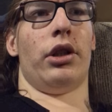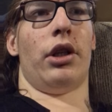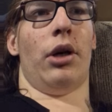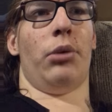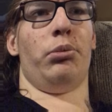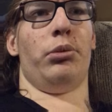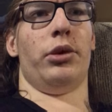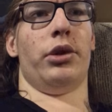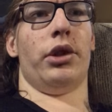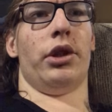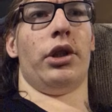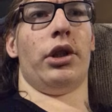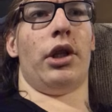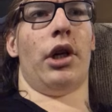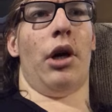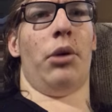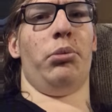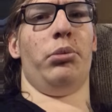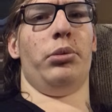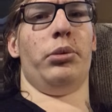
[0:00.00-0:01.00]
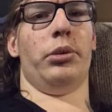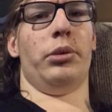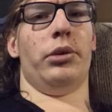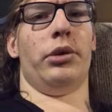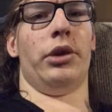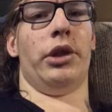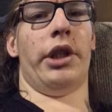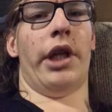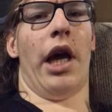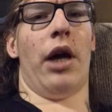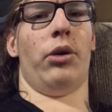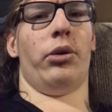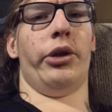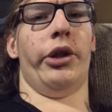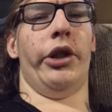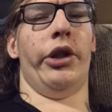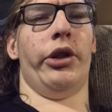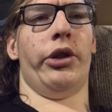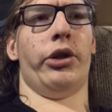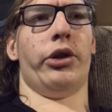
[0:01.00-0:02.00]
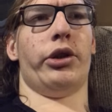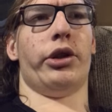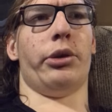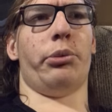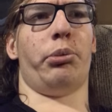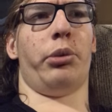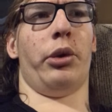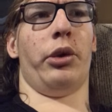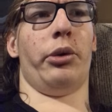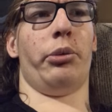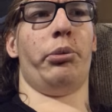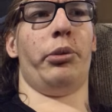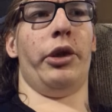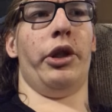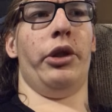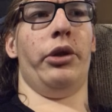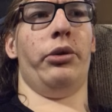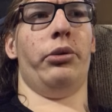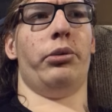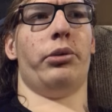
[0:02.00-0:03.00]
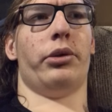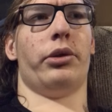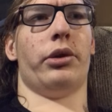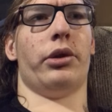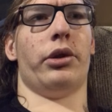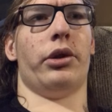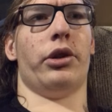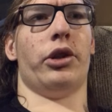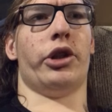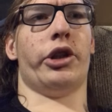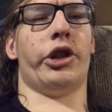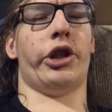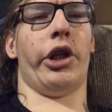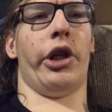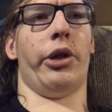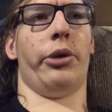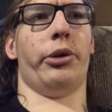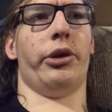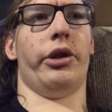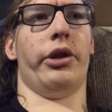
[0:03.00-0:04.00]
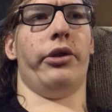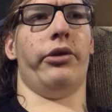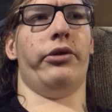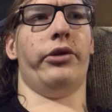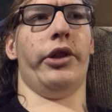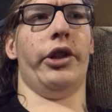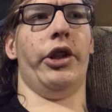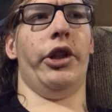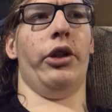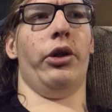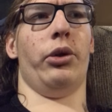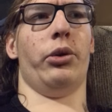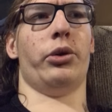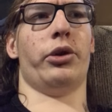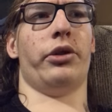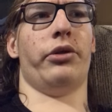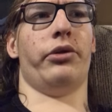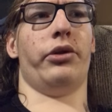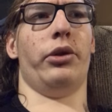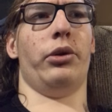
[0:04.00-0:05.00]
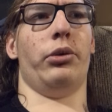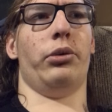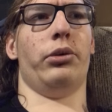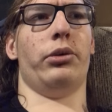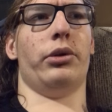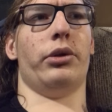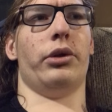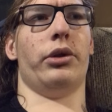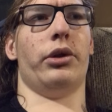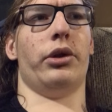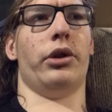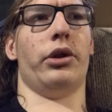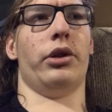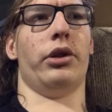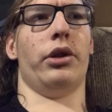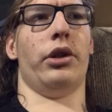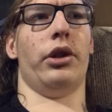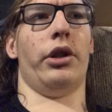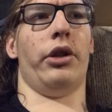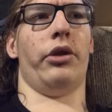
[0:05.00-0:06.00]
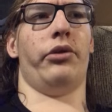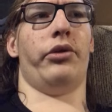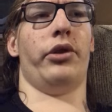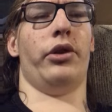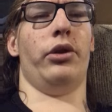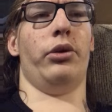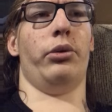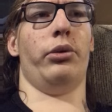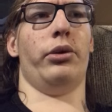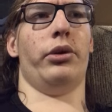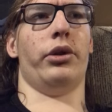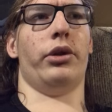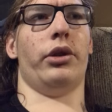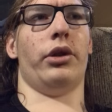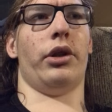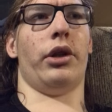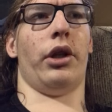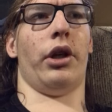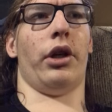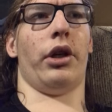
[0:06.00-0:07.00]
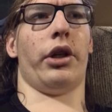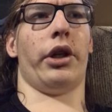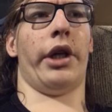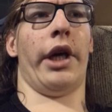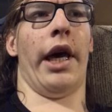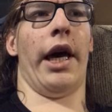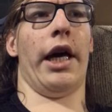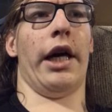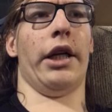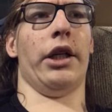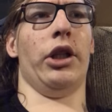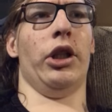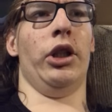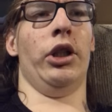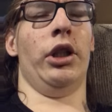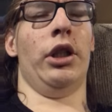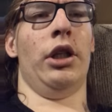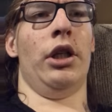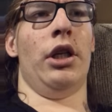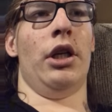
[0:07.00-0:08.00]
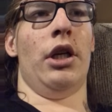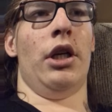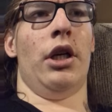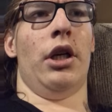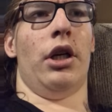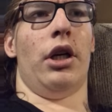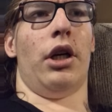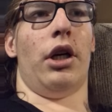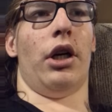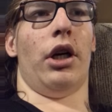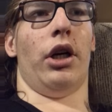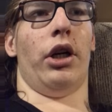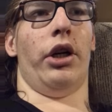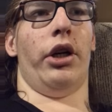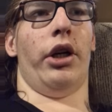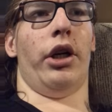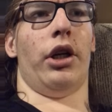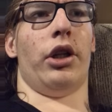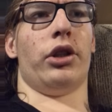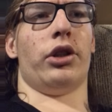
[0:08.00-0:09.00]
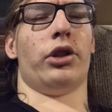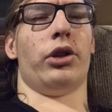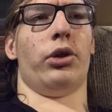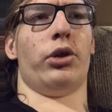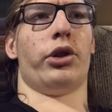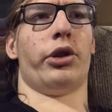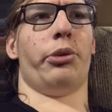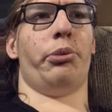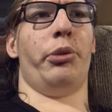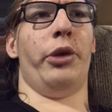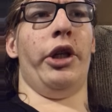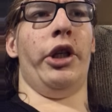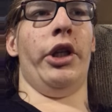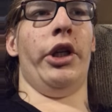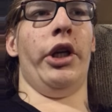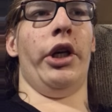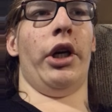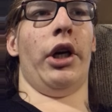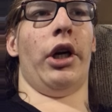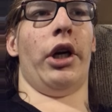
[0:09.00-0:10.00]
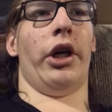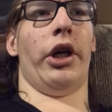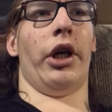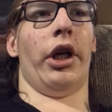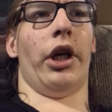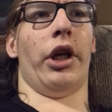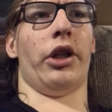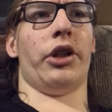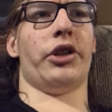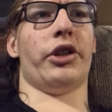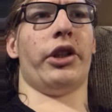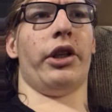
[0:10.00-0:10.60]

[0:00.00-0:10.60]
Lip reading: come down here, support me, share the videos if you can on social media and